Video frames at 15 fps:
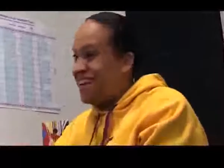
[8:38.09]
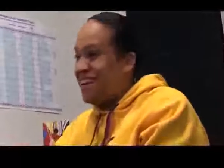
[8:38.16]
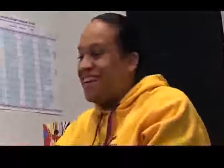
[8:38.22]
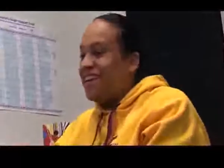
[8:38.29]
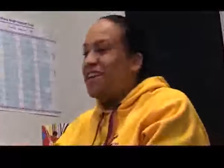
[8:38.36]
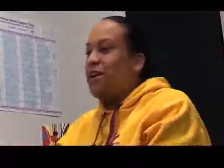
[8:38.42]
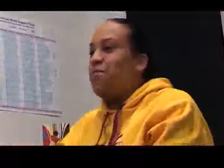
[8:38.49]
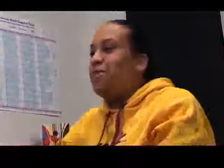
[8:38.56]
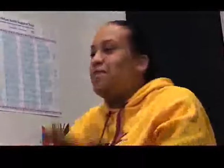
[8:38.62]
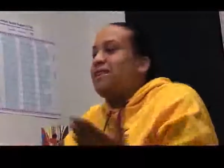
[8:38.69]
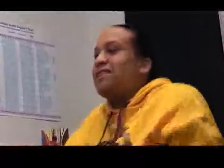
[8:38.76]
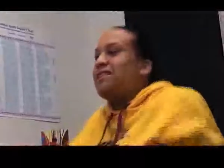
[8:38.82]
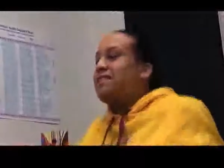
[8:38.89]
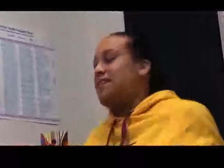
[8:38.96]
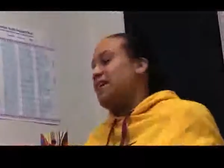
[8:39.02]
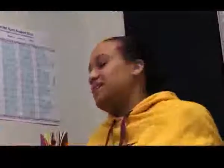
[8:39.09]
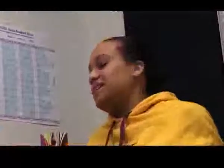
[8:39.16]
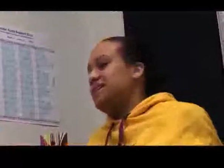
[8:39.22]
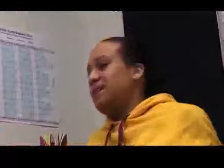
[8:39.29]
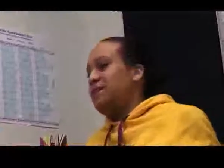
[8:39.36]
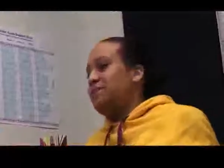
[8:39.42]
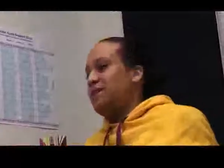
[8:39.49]
you know, but this is the
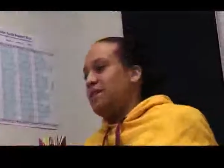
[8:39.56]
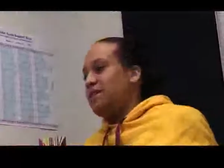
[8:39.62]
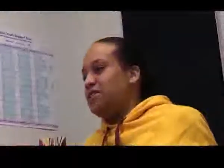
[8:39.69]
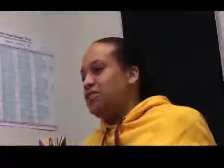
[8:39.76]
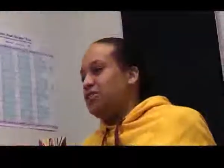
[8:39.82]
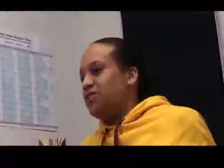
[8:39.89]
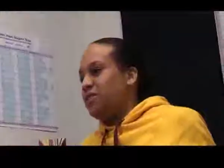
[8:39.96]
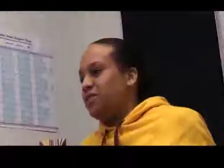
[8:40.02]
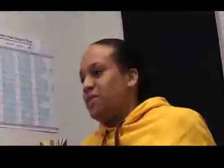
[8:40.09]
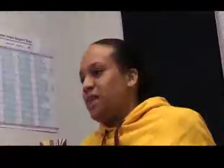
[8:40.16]
entertainment industry.